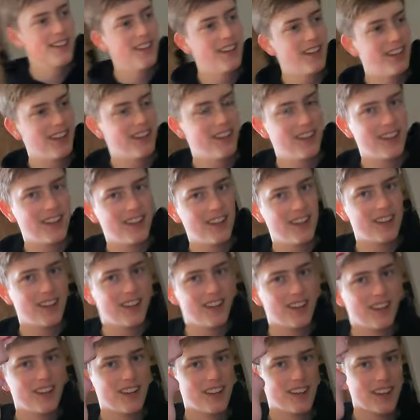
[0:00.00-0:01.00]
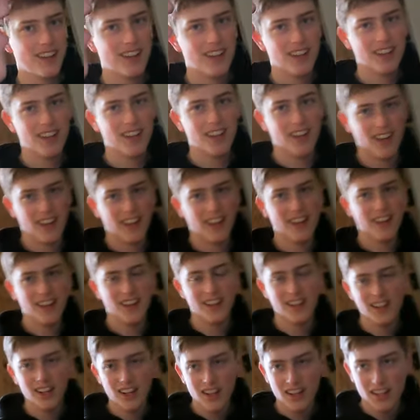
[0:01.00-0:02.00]
it's because it's fifteen if you think.
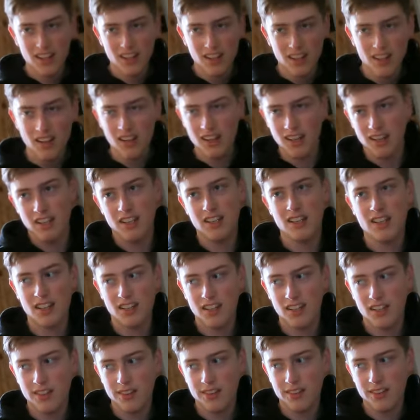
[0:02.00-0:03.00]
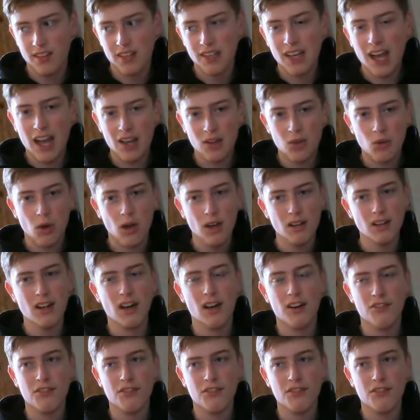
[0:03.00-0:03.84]
Normally we'll do five or six. And quite a